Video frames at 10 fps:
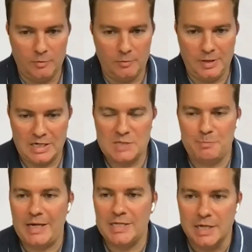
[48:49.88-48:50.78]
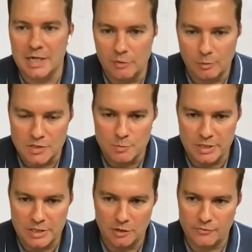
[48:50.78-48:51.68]
expecting everyone to be in the
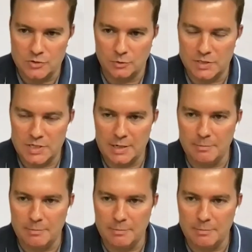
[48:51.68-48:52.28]
office all the time.